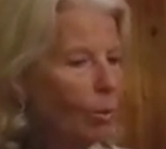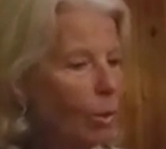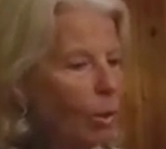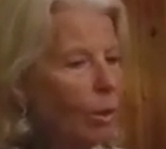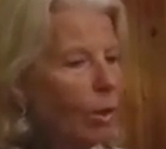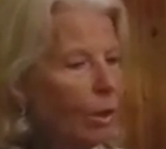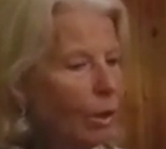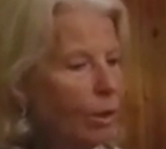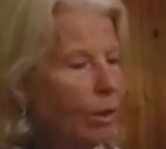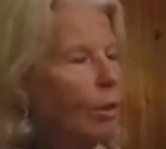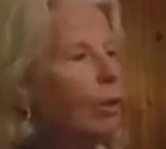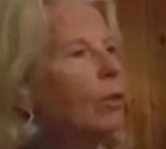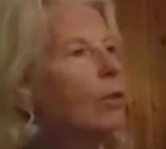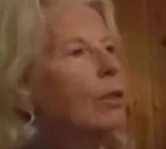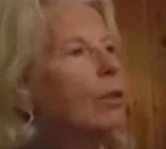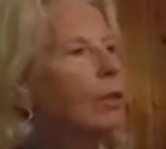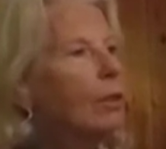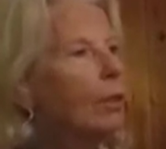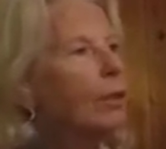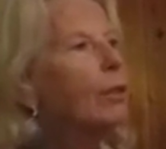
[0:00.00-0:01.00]
works
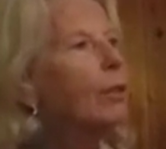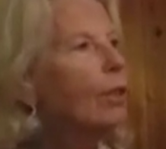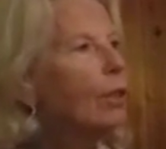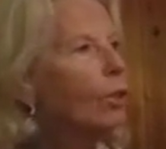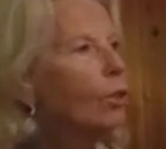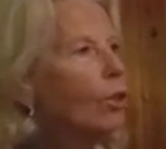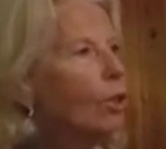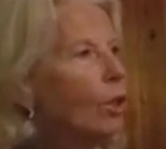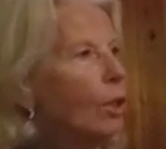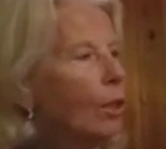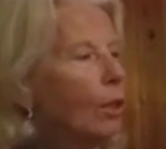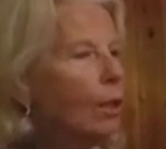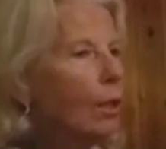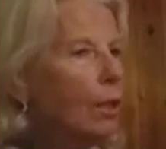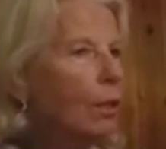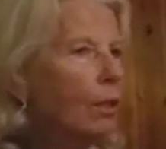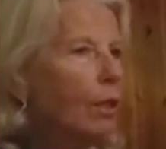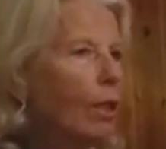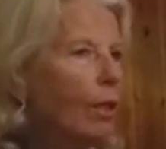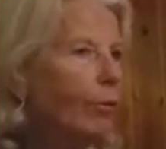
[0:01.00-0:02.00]
on this teaching,
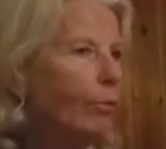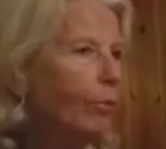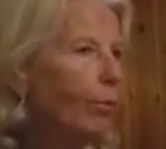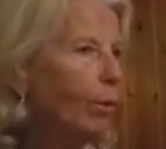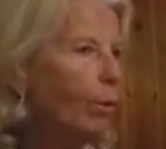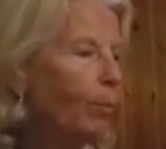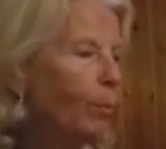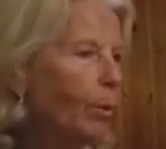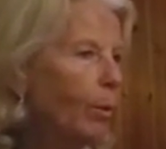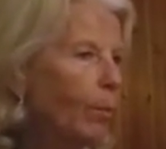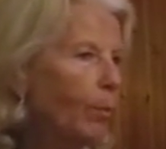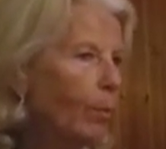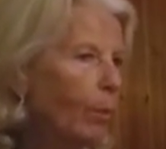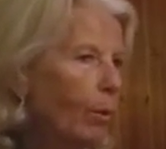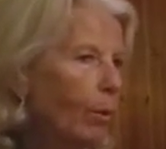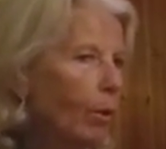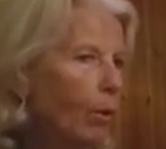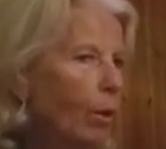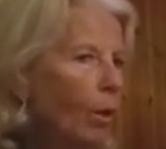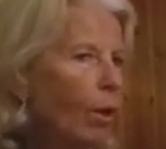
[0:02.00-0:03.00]
and therefore
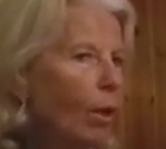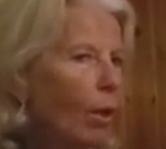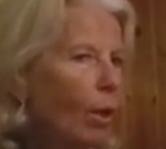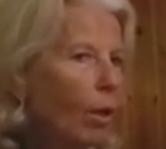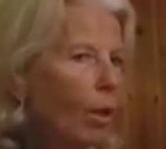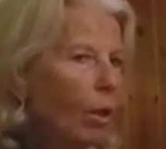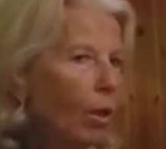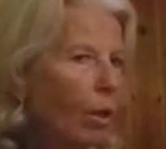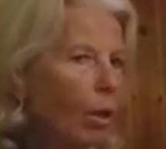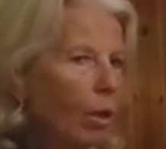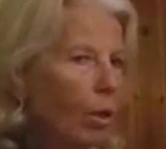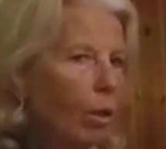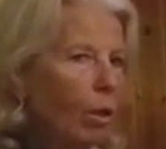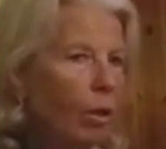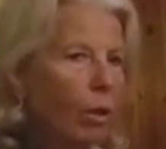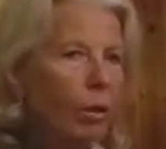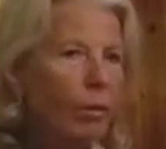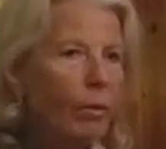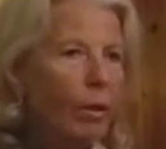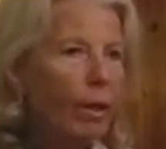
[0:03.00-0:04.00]
people
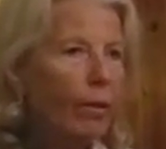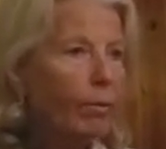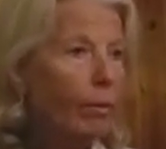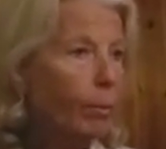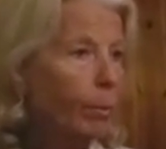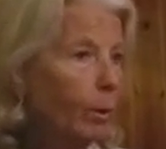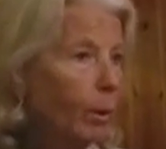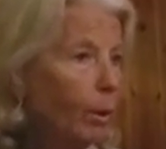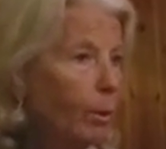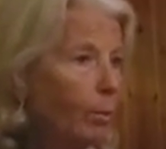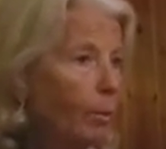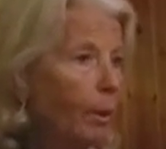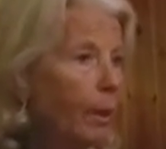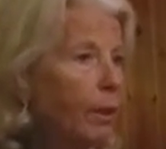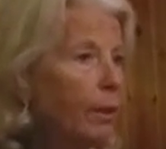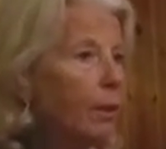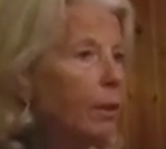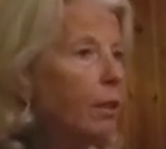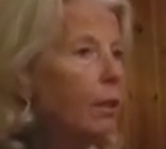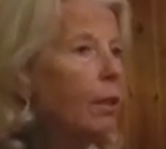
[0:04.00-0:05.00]
have the
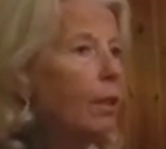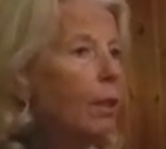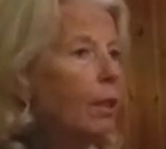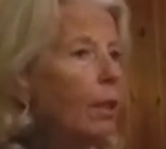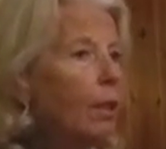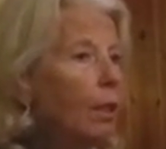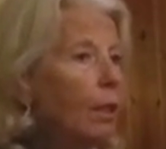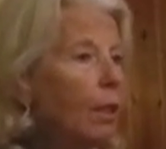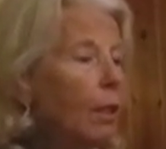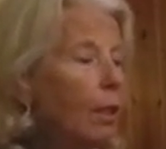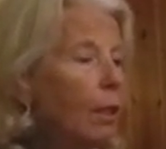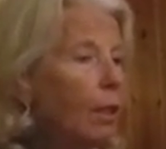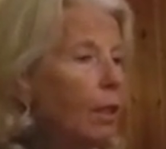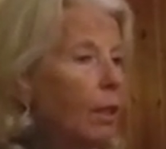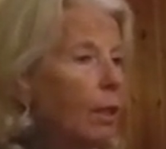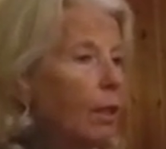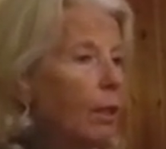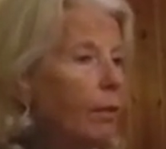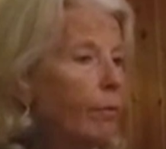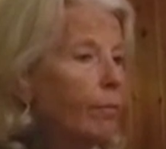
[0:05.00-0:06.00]
possibility,
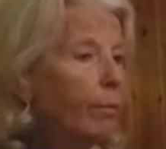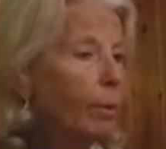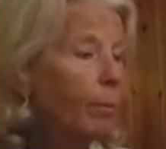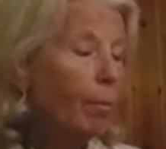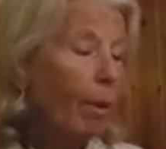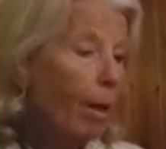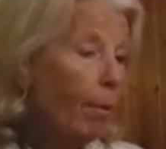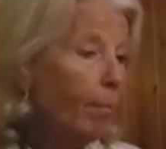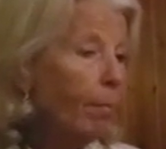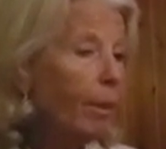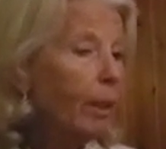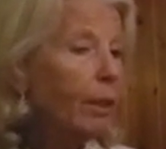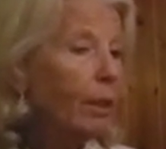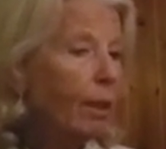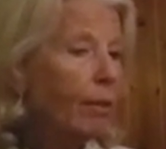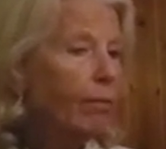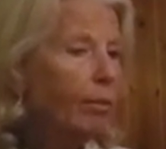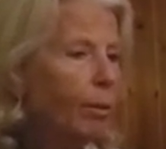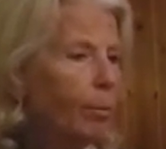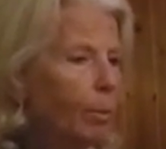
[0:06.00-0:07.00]
the
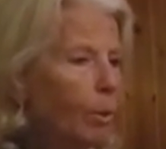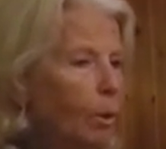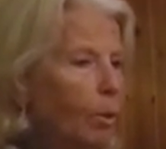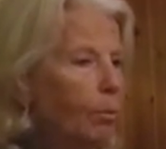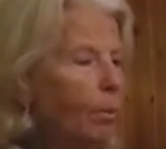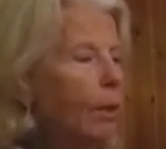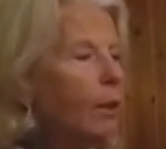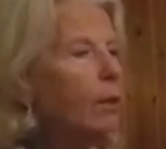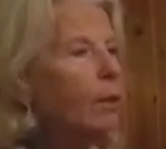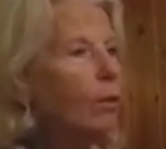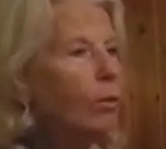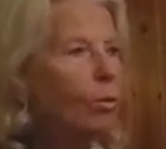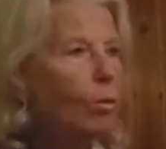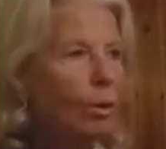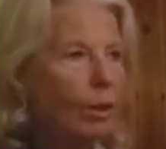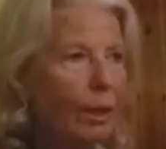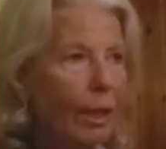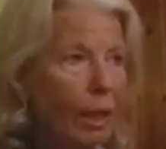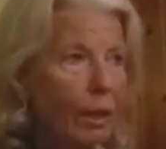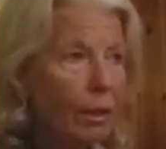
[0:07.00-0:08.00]
members have the possibility
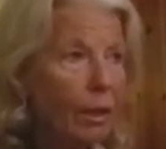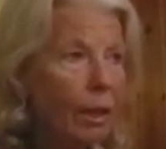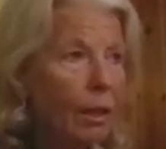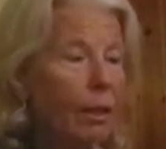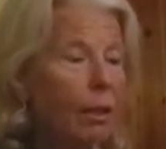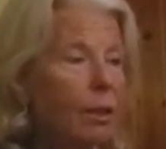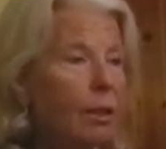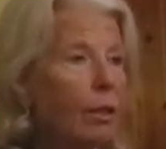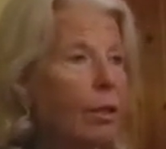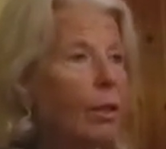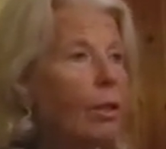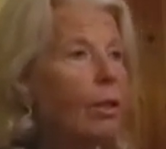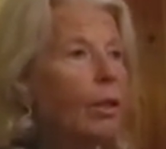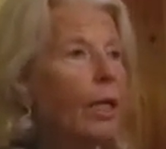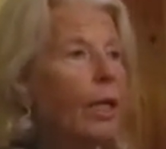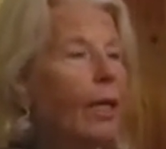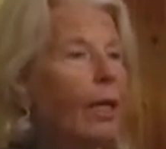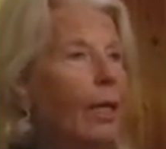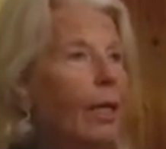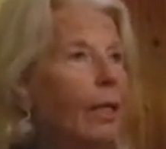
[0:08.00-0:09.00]
to study Agni
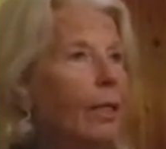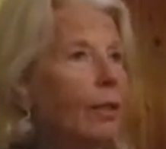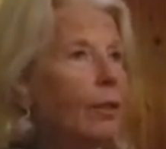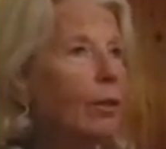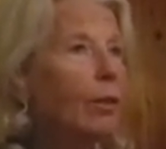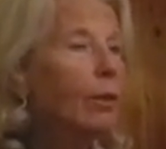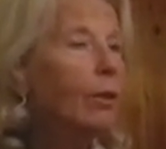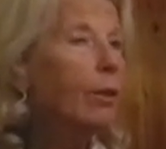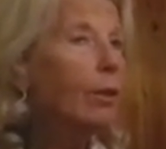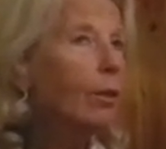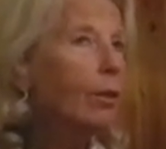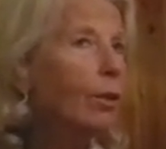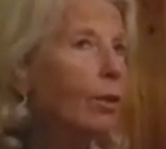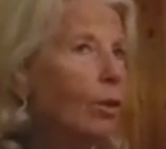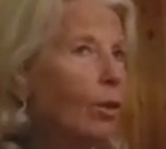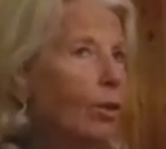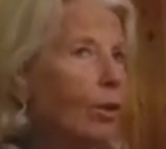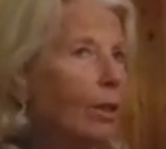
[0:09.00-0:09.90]
Yoga, and also the